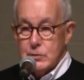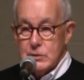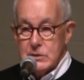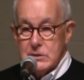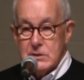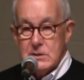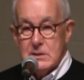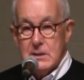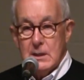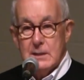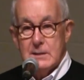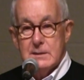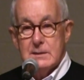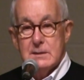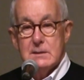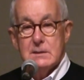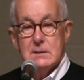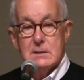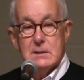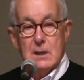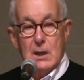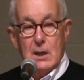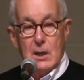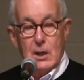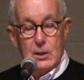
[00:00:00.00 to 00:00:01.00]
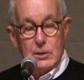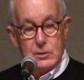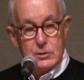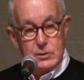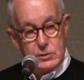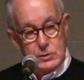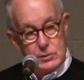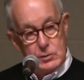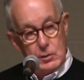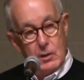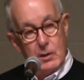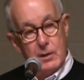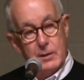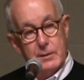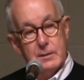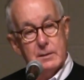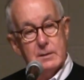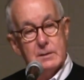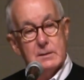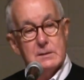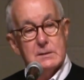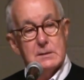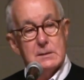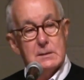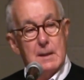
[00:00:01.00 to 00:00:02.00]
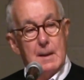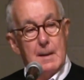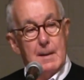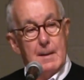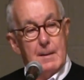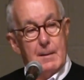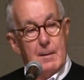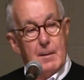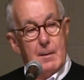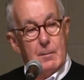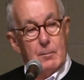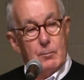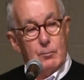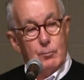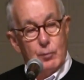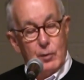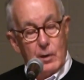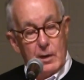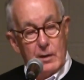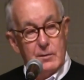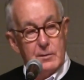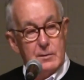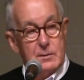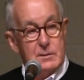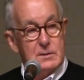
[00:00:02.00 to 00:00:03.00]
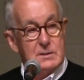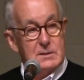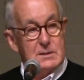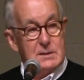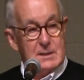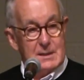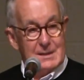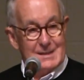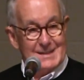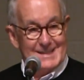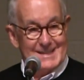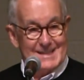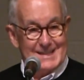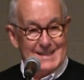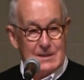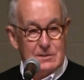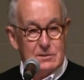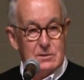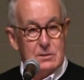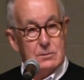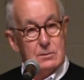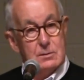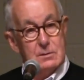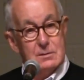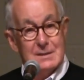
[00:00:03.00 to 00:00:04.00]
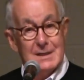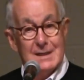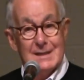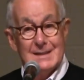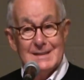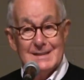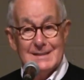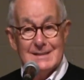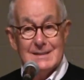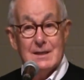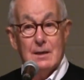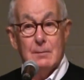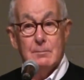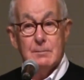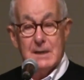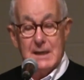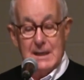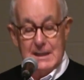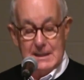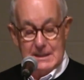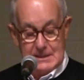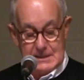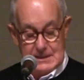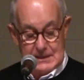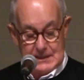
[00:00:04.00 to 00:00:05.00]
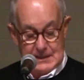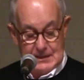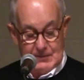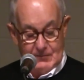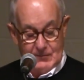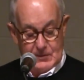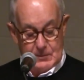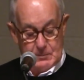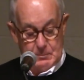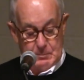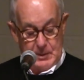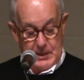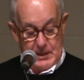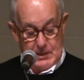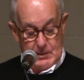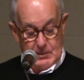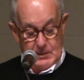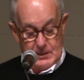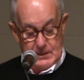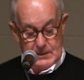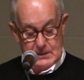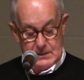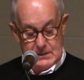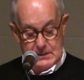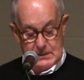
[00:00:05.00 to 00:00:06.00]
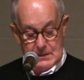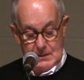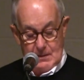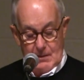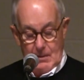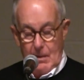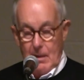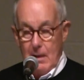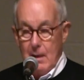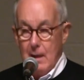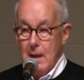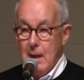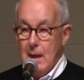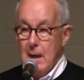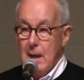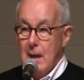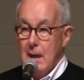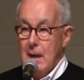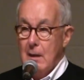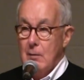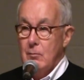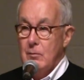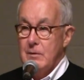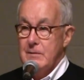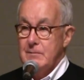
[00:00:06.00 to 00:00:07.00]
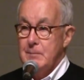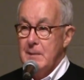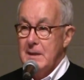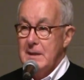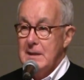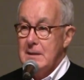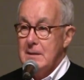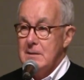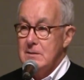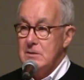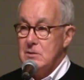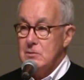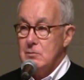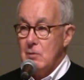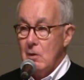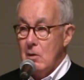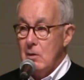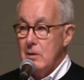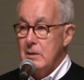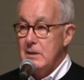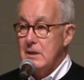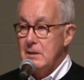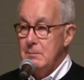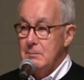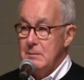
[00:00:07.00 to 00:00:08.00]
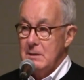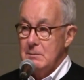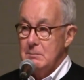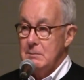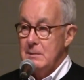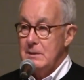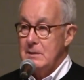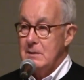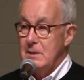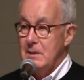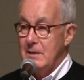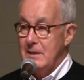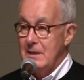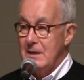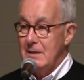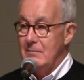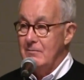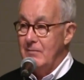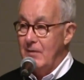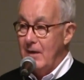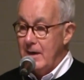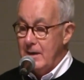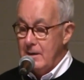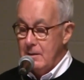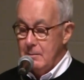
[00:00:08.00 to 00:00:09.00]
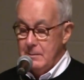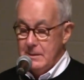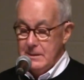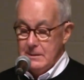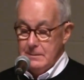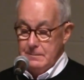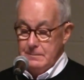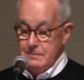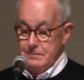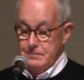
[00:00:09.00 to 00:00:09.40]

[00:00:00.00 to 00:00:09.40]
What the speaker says: sons, daughters, brothers, sisters, and in some case, even parents. We've made a strong commitment to the environment,